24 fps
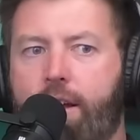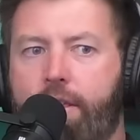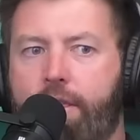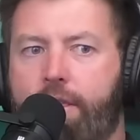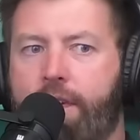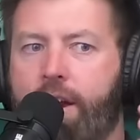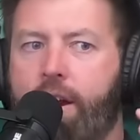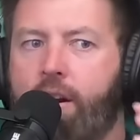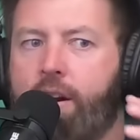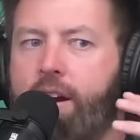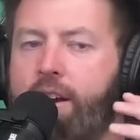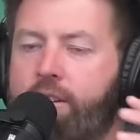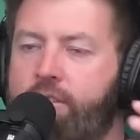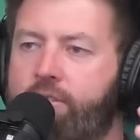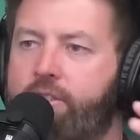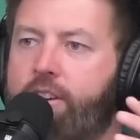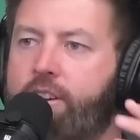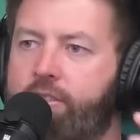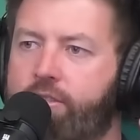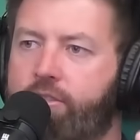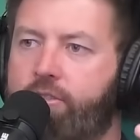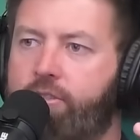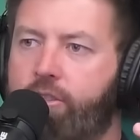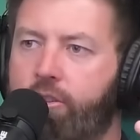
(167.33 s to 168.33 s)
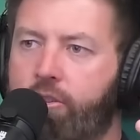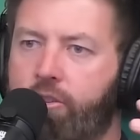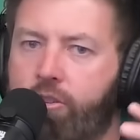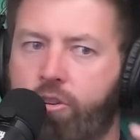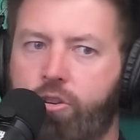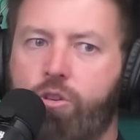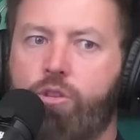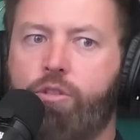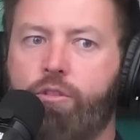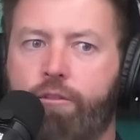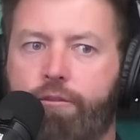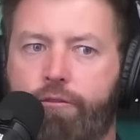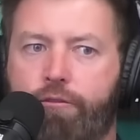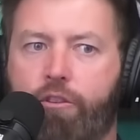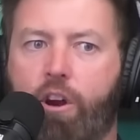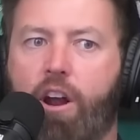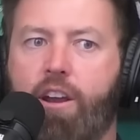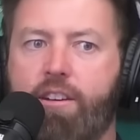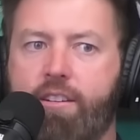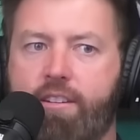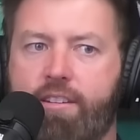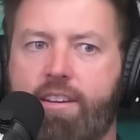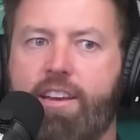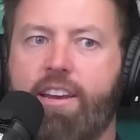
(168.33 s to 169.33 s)
there is this new
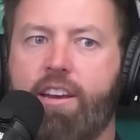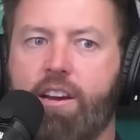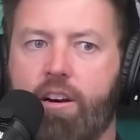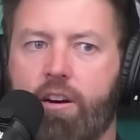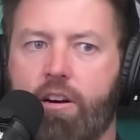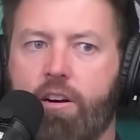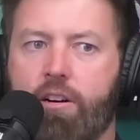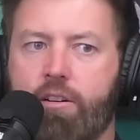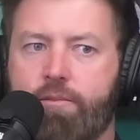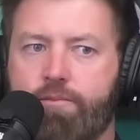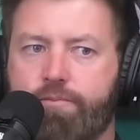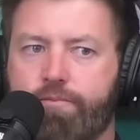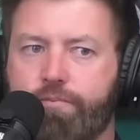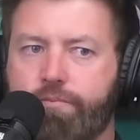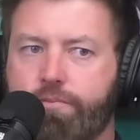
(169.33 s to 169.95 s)
frontier